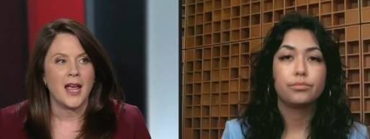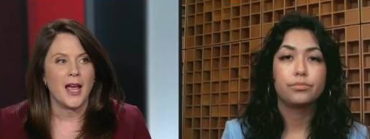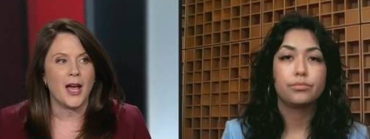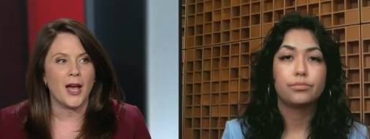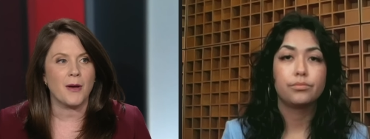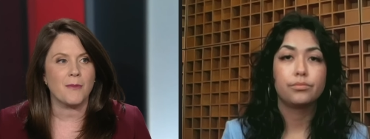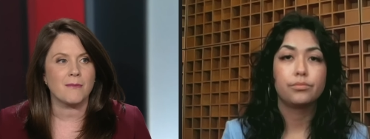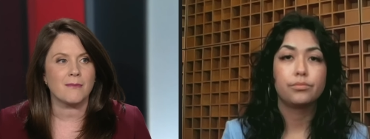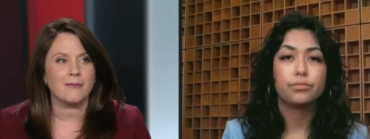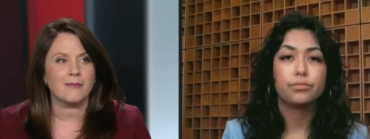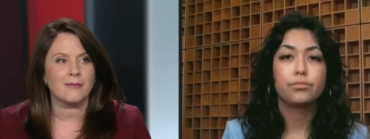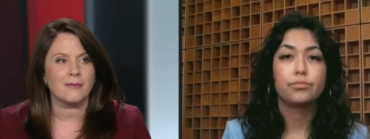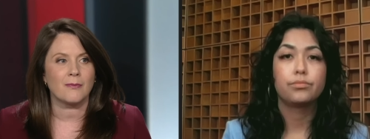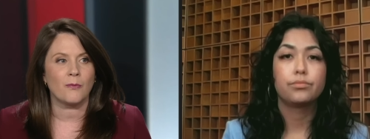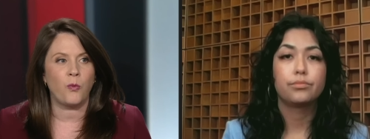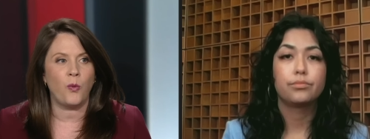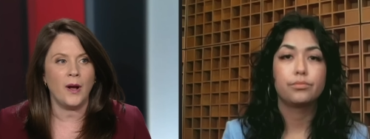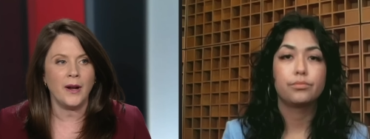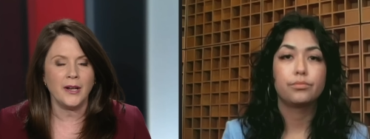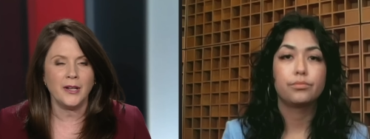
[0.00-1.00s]
Speaker 1: Um,
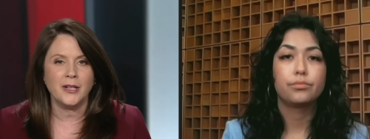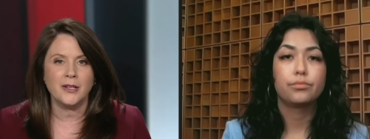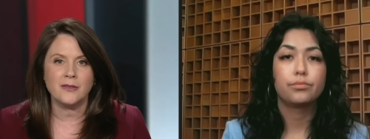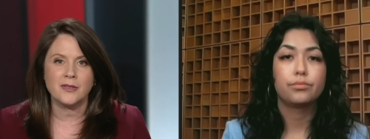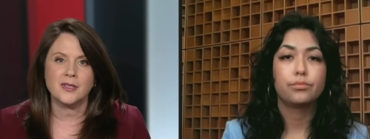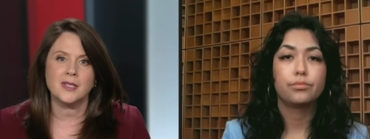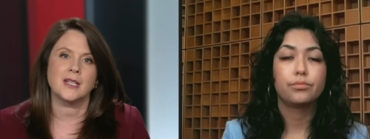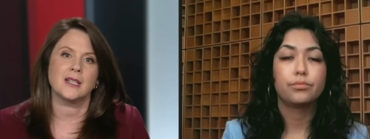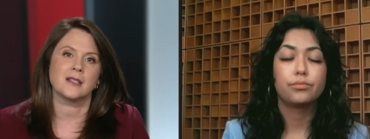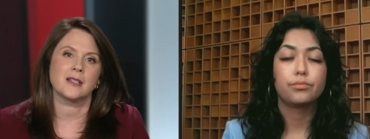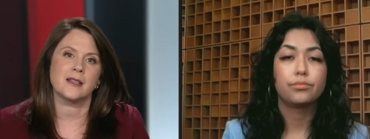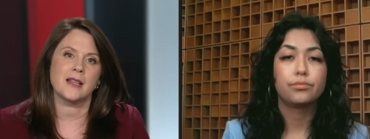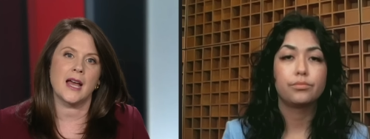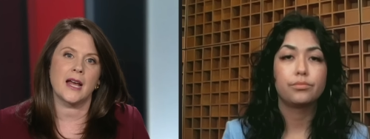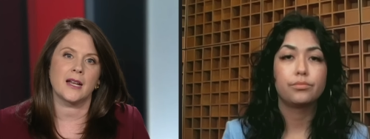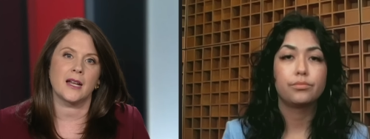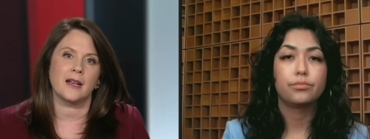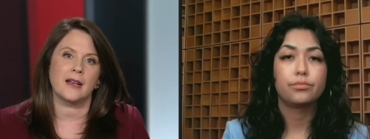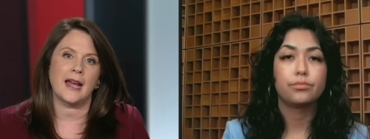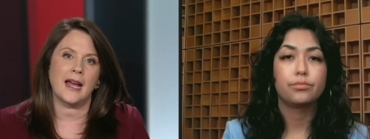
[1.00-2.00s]
what are you seeing to that
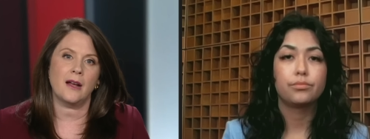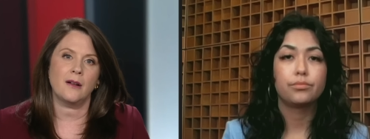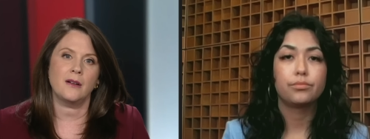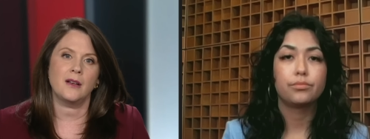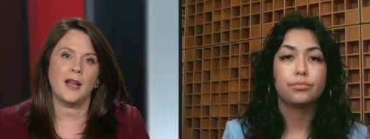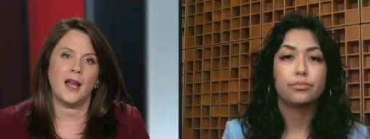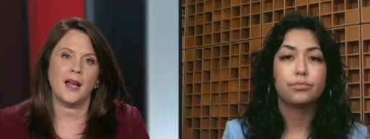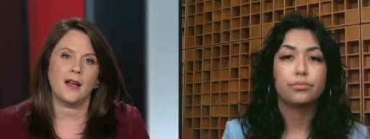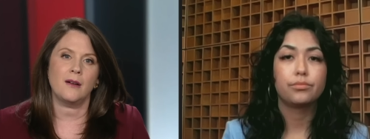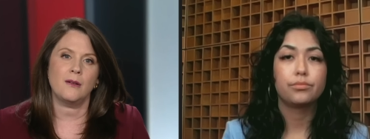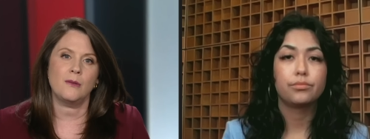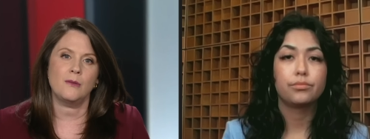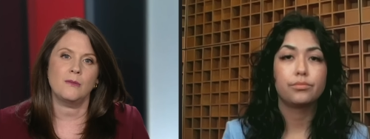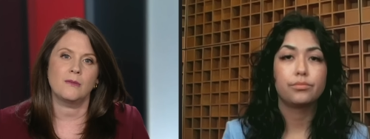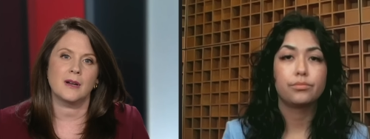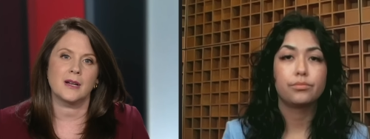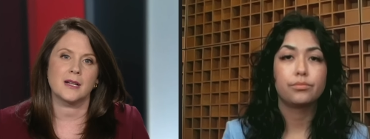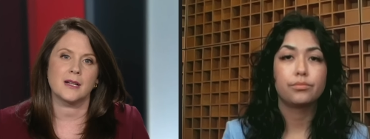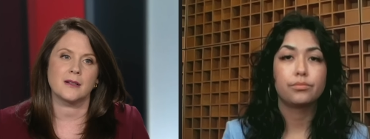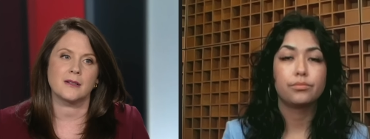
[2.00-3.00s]
end? How how
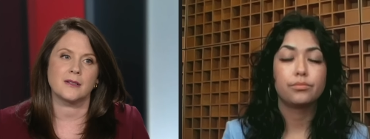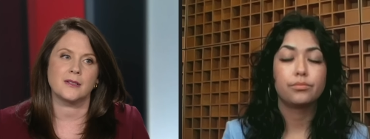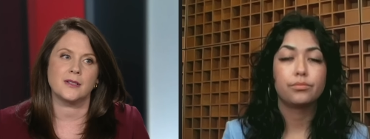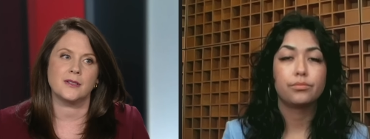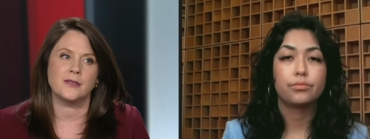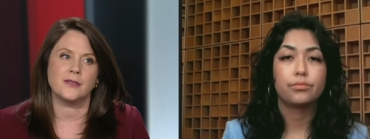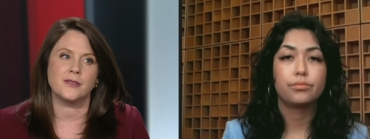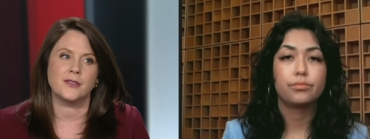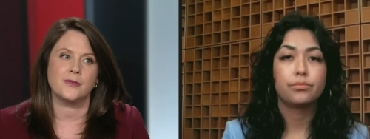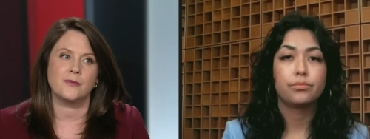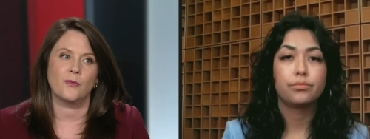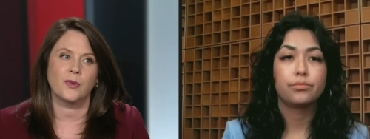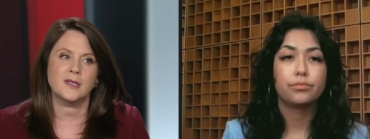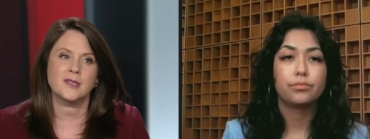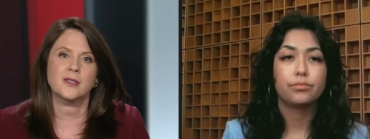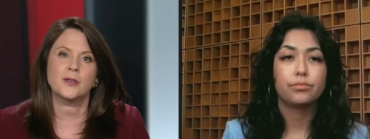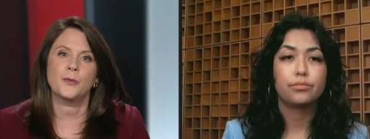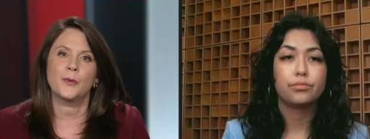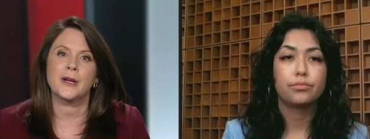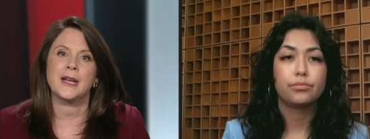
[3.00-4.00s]
uh, what's
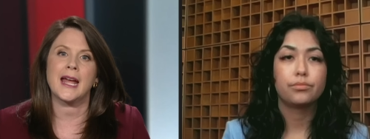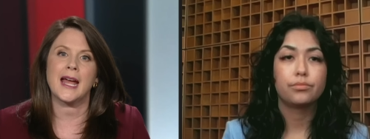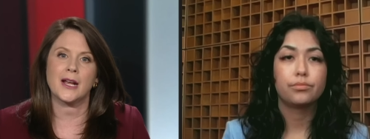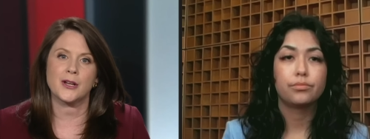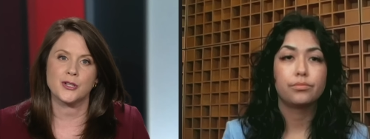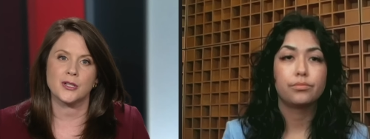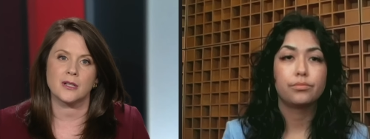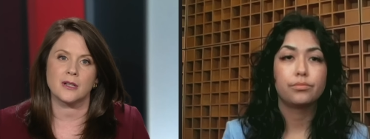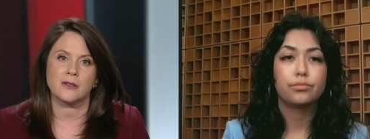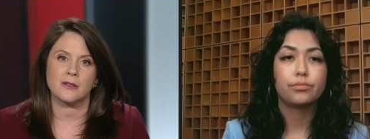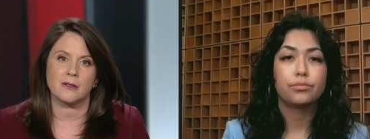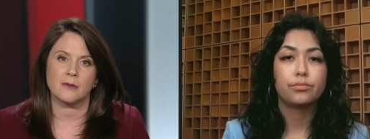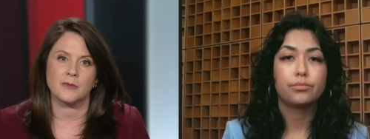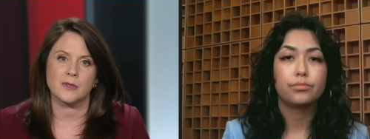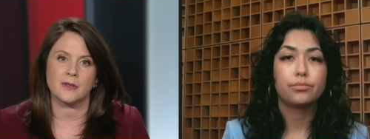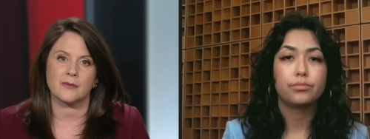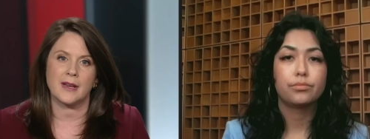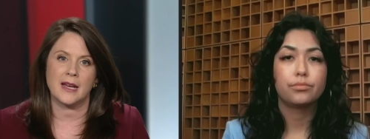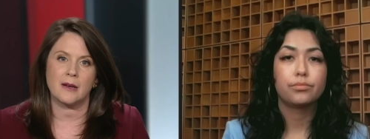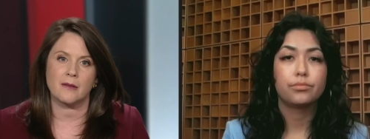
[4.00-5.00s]
the reaction in terms
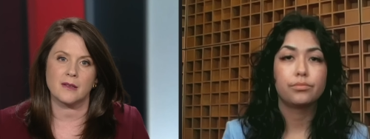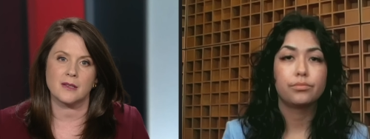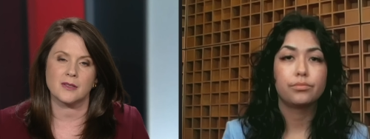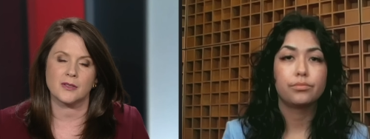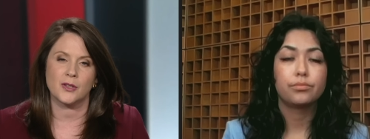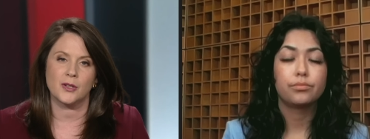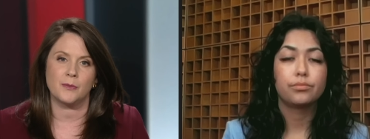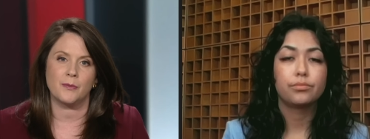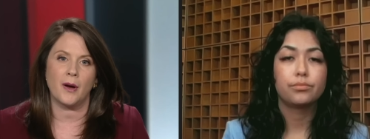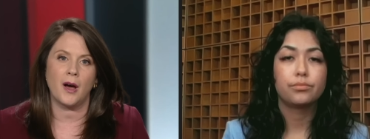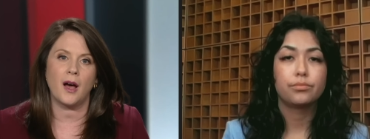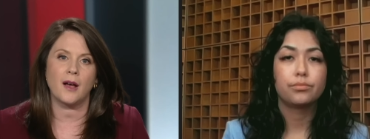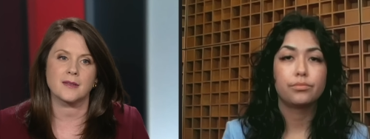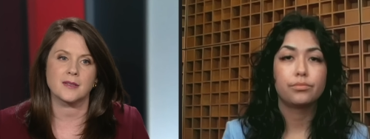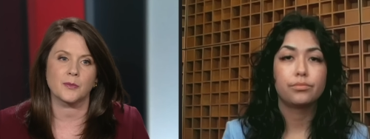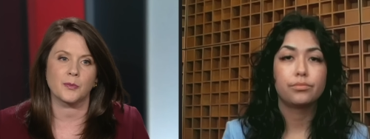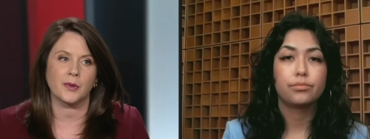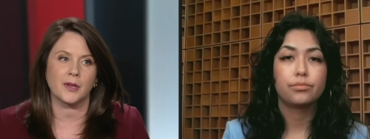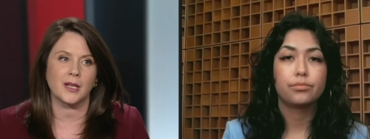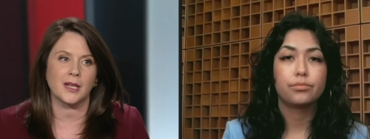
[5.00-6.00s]
of how this could
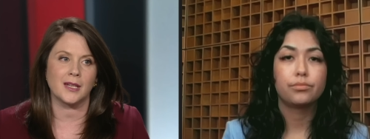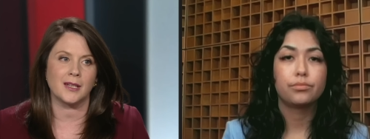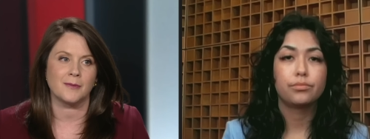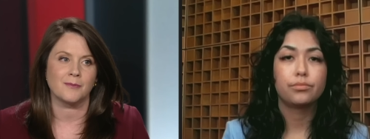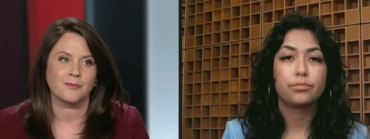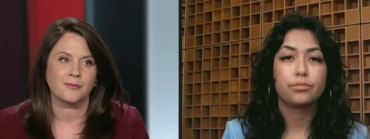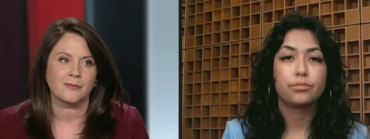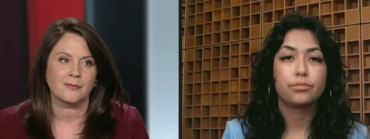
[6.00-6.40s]
possibly